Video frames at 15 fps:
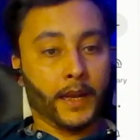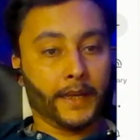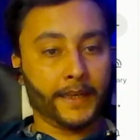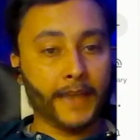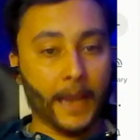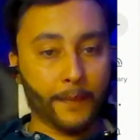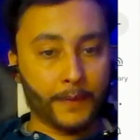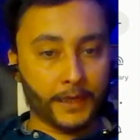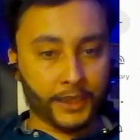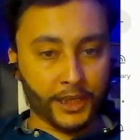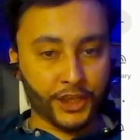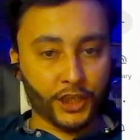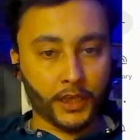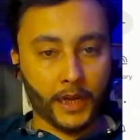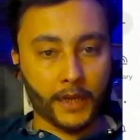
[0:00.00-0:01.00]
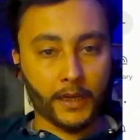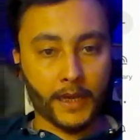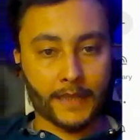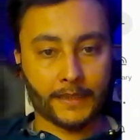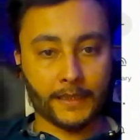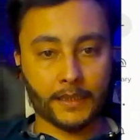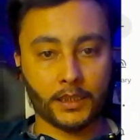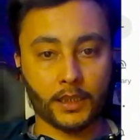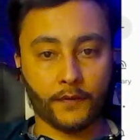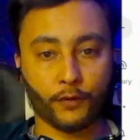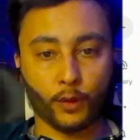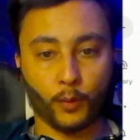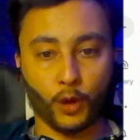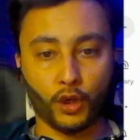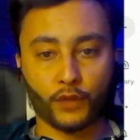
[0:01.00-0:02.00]
Rehabilitation and assistive
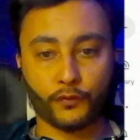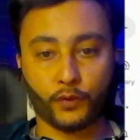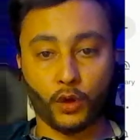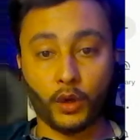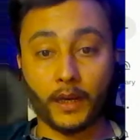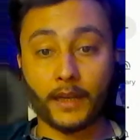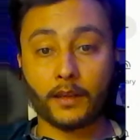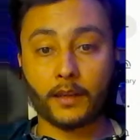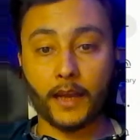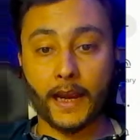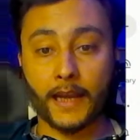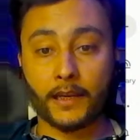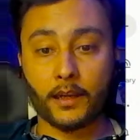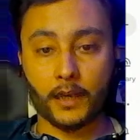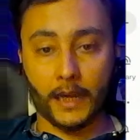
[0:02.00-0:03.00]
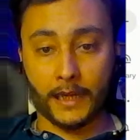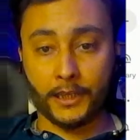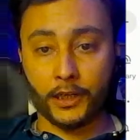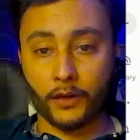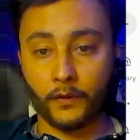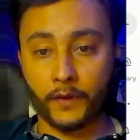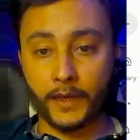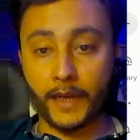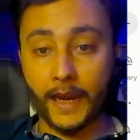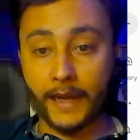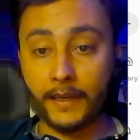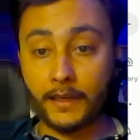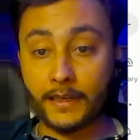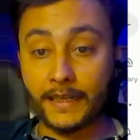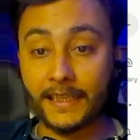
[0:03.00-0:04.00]
robots for elderly
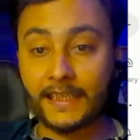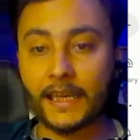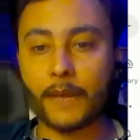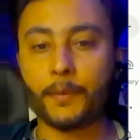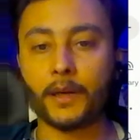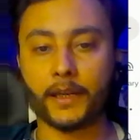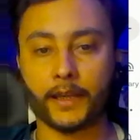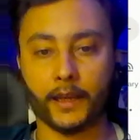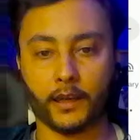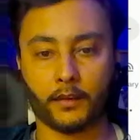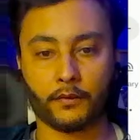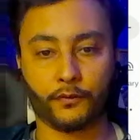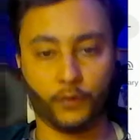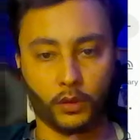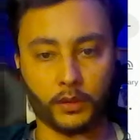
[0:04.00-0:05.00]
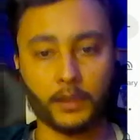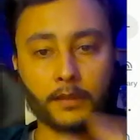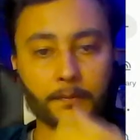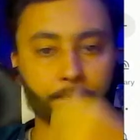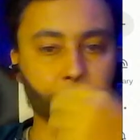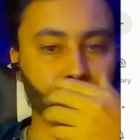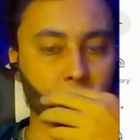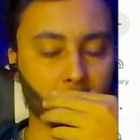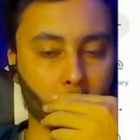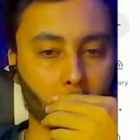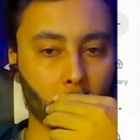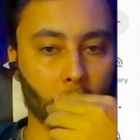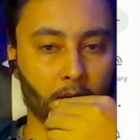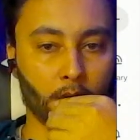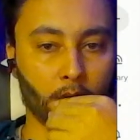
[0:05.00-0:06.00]
and disabled care for the
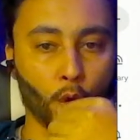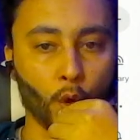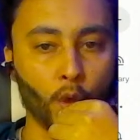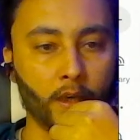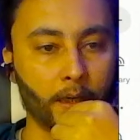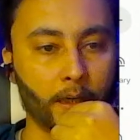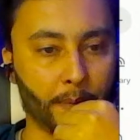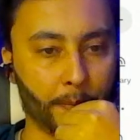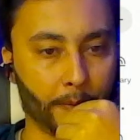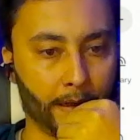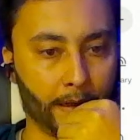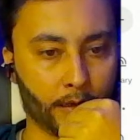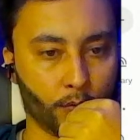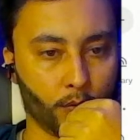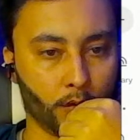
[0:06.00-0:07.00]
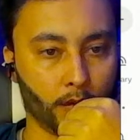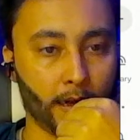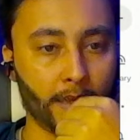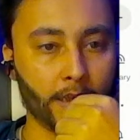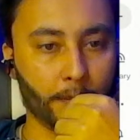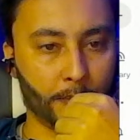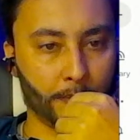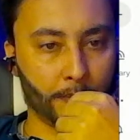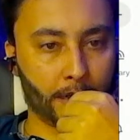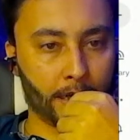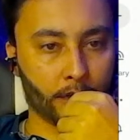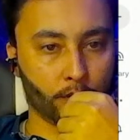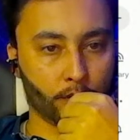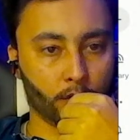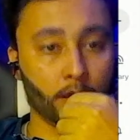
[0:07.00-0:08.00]
elder people as well.
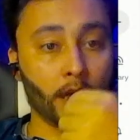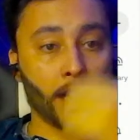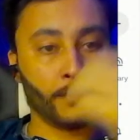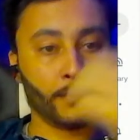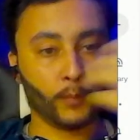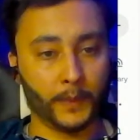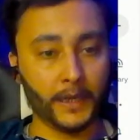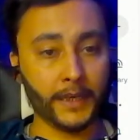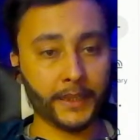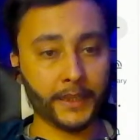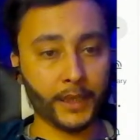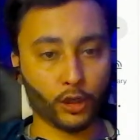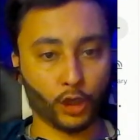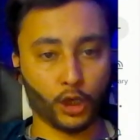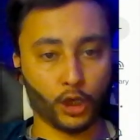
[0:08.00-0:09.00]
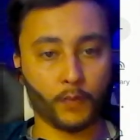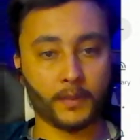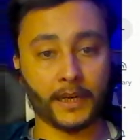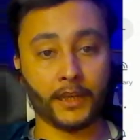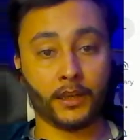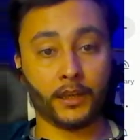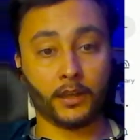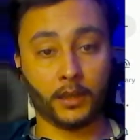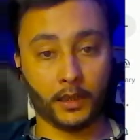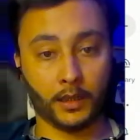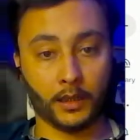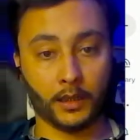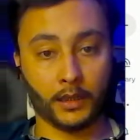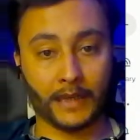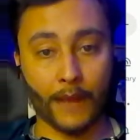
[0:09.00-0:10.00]
Mobility, autonomous and
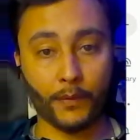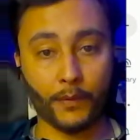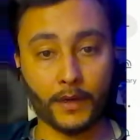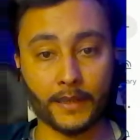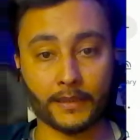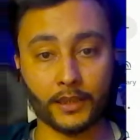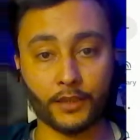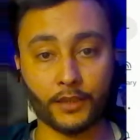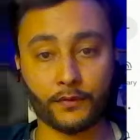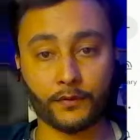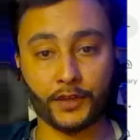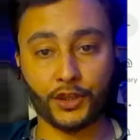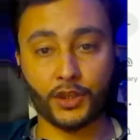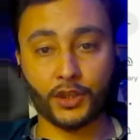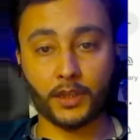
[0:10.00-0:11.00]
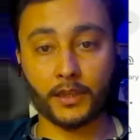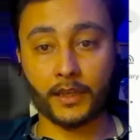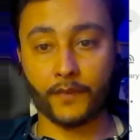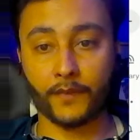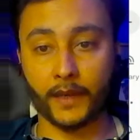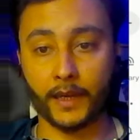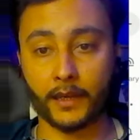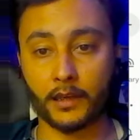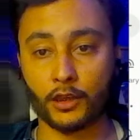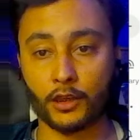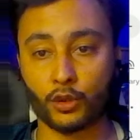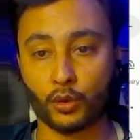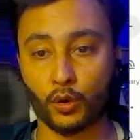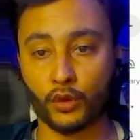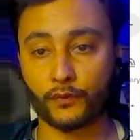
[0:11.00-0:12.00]
driver assist features in vehicle
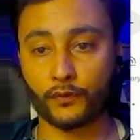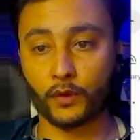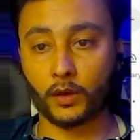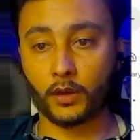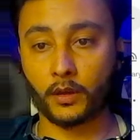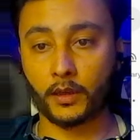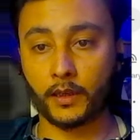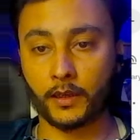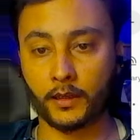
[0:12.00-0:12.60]
drones for